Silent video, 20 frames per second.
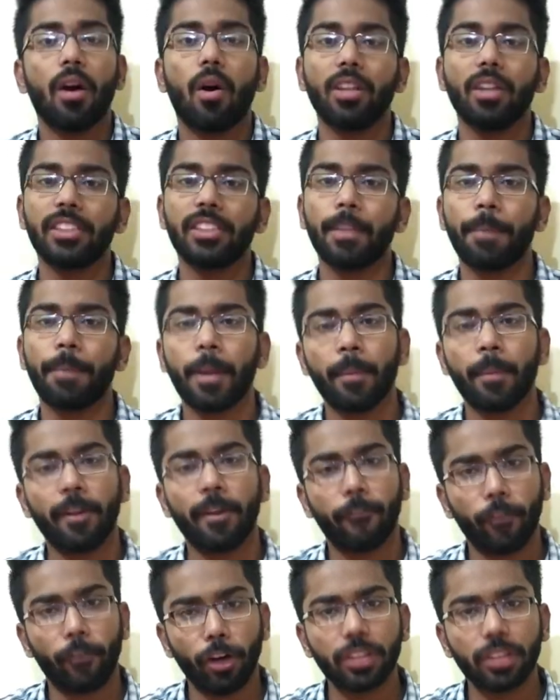on September
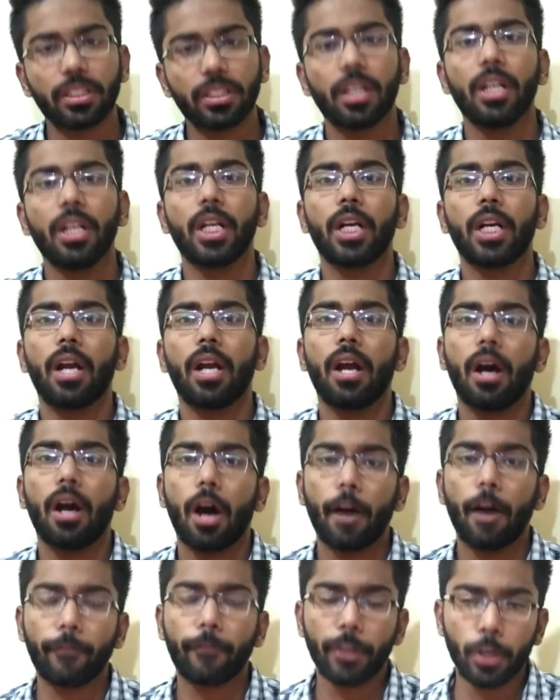4th
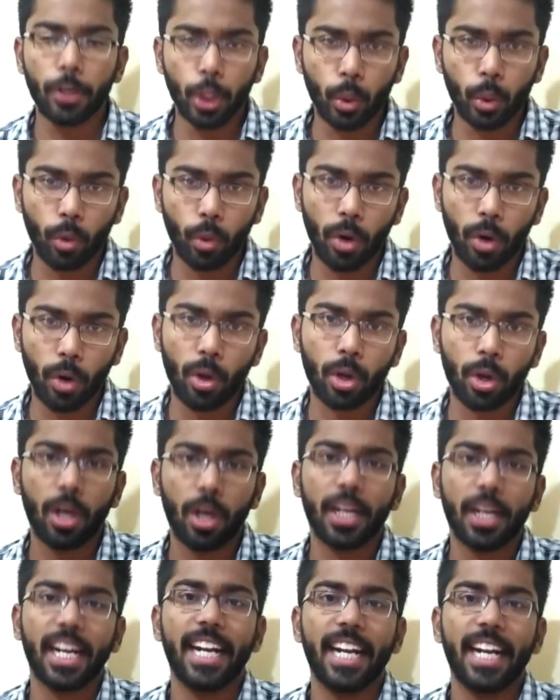afternoon 12 o'clock.